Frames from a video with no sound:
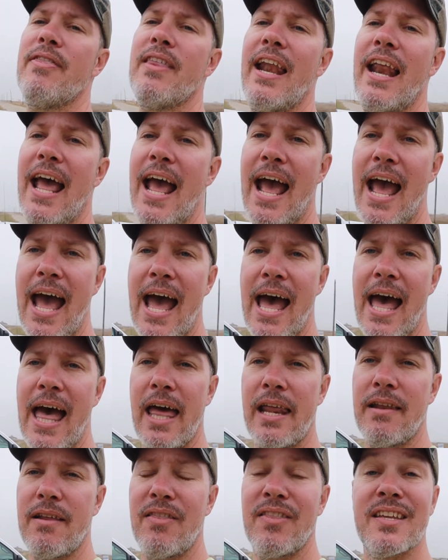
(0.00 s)
that
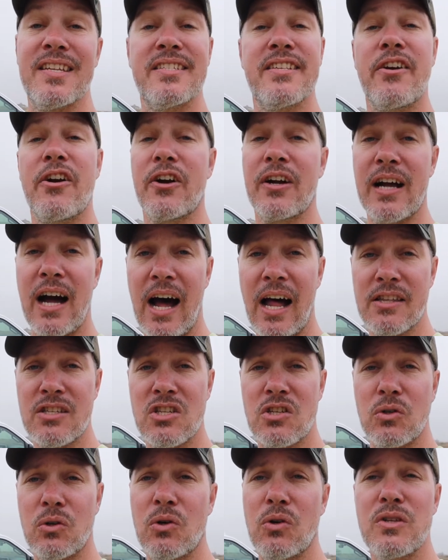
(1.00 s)
had the center
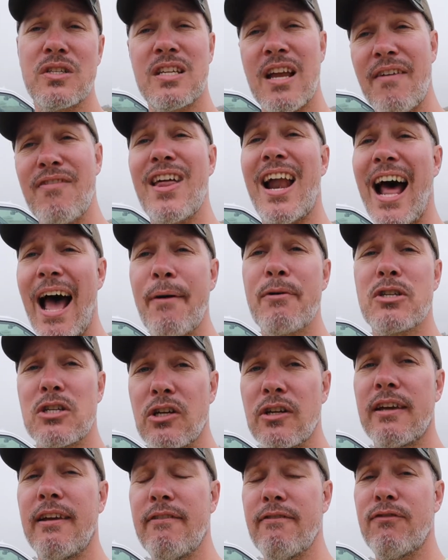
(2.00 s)
console, stuff that I was
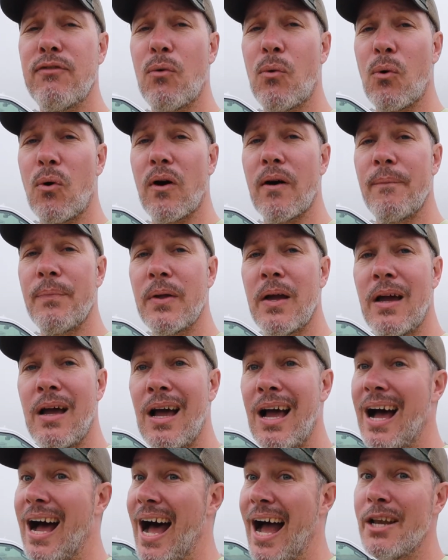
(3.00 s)
looking for,
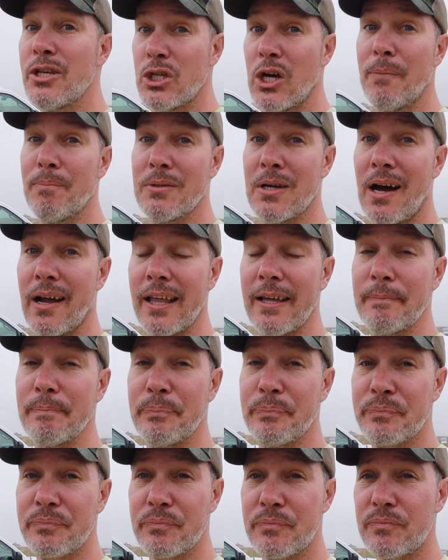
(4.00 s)
I jumped on it.
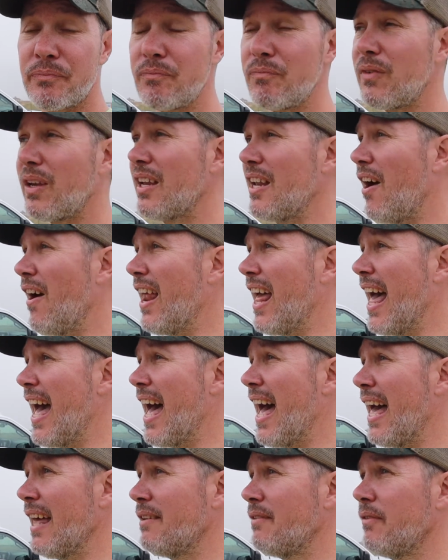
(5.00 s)
Now, I
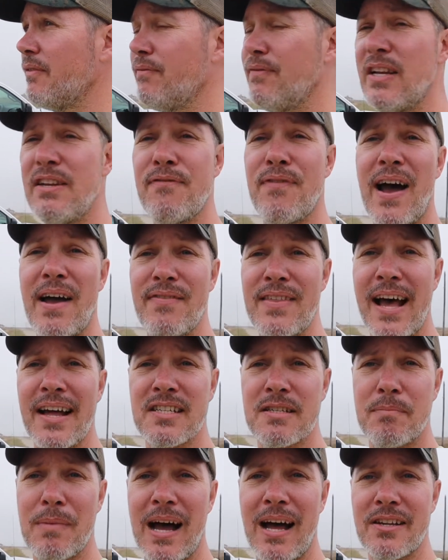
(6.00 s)
had
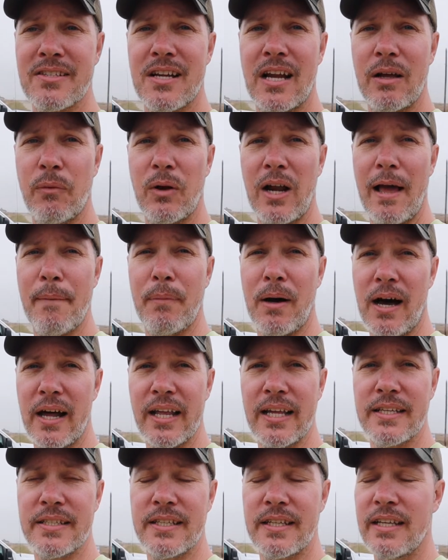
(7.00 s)
55,000 miles on it when I bought
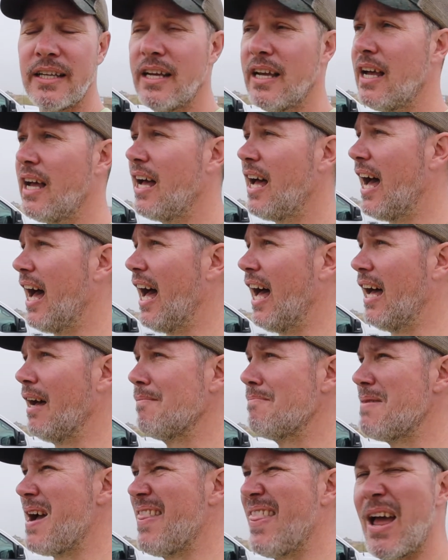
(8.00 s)
it,
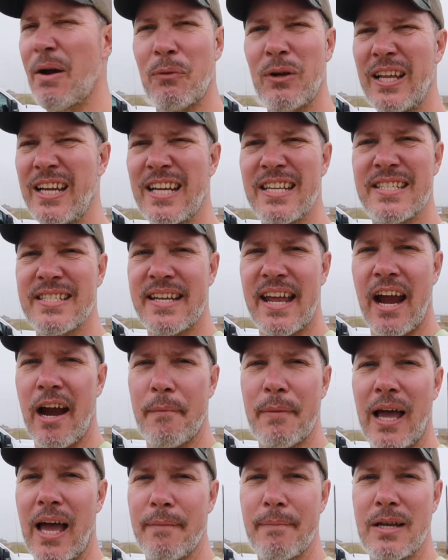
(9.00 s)
and that really didn't scare
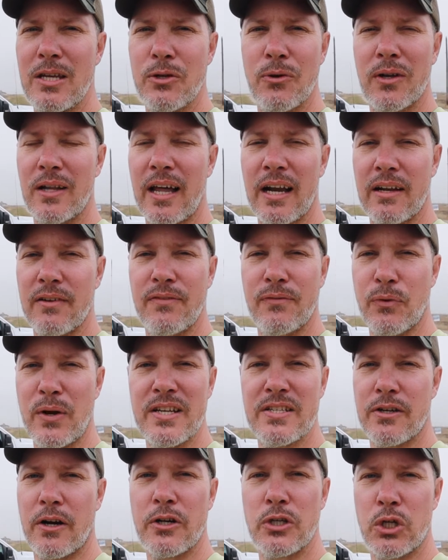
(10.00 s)
me. I'd been doing a lot of
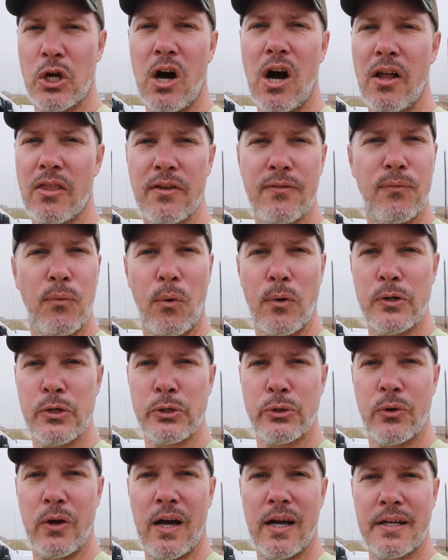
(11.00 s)
research on the Ford
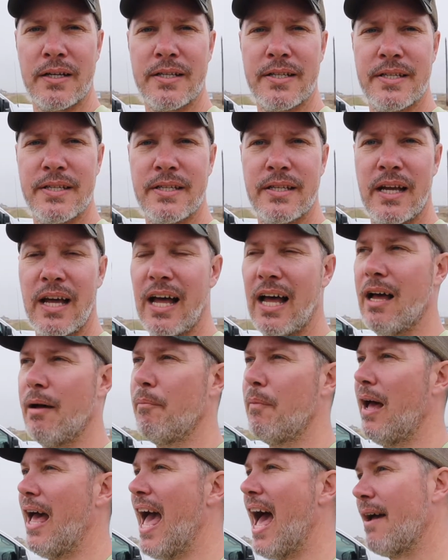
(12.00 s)
trucks,
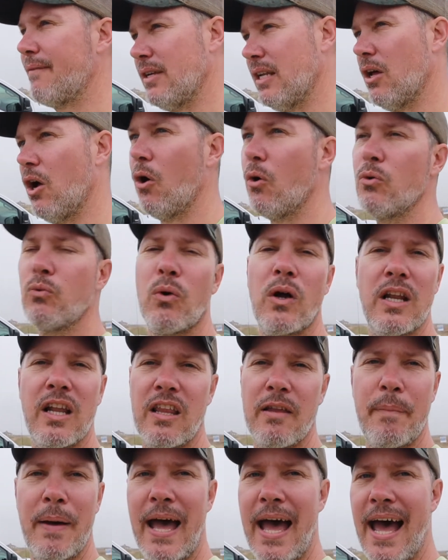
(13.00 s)
having owned one
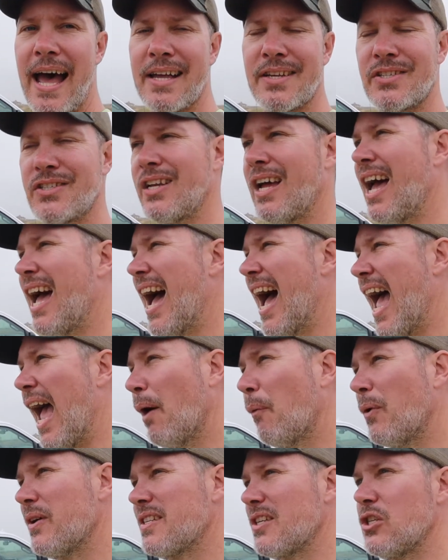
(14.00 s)
in the past.
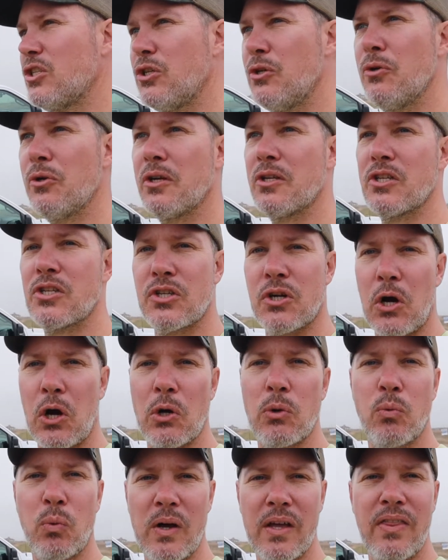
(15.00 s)
I wasn't too
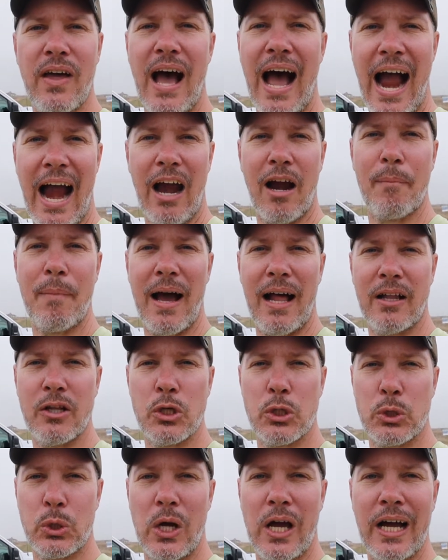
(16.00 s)
concerned with a higher
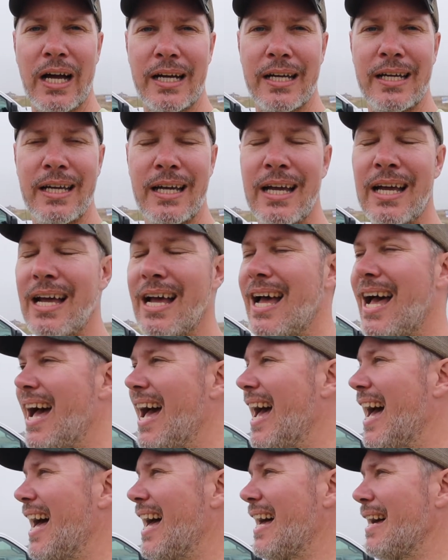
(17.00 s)
mileage truck.
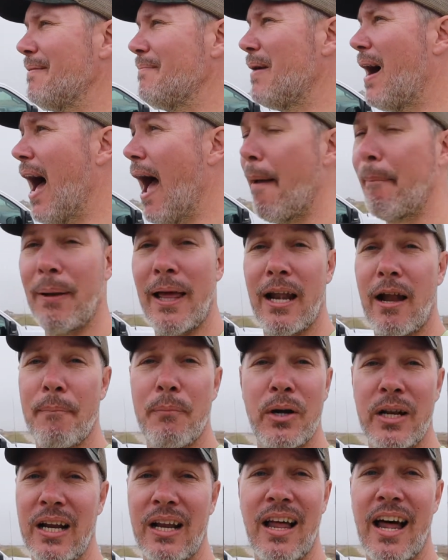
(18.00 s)
I plan on
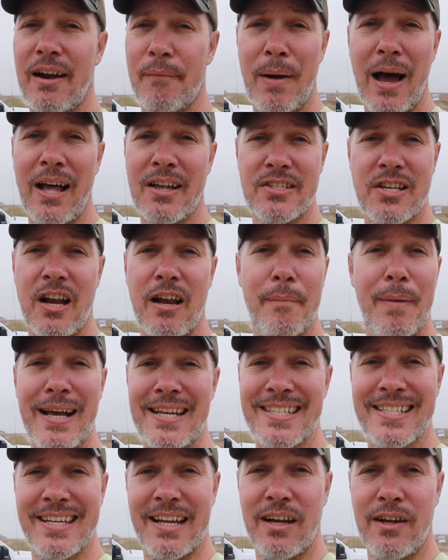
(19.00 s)
putting a lot of miles on it
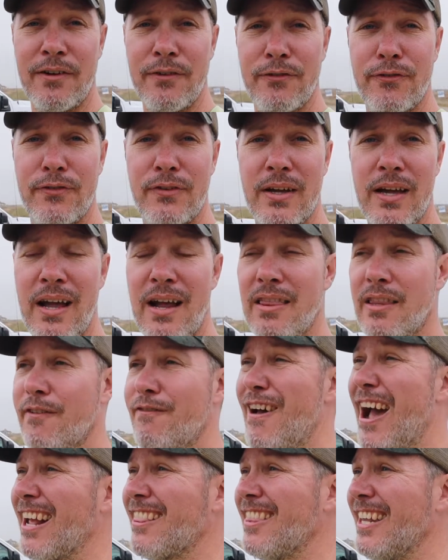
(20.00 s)
myself. The
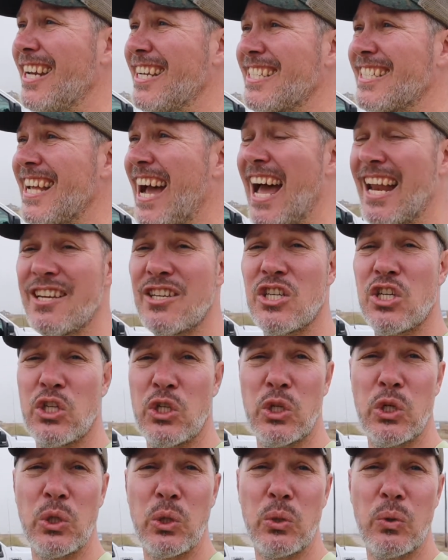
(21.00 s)
fact that it's gotten
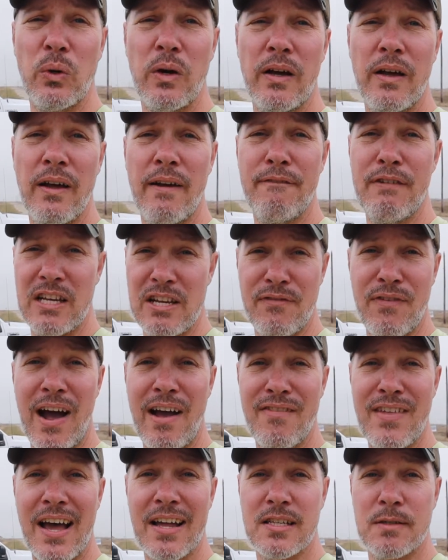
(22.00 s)
to
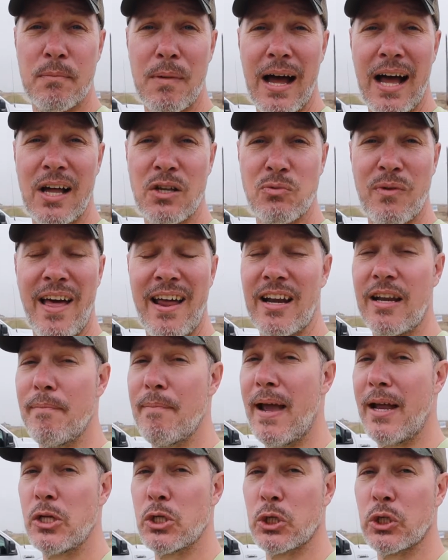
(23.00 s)
55,000 miles without any
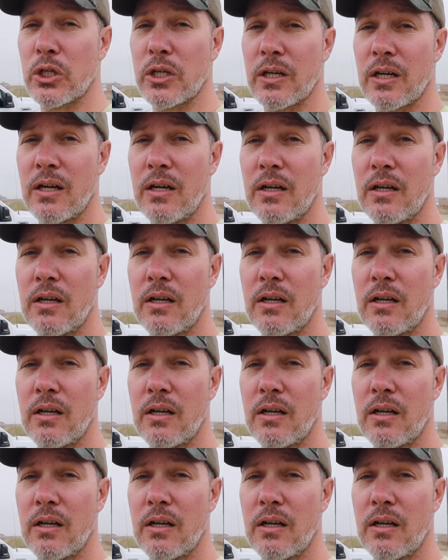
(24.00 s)
major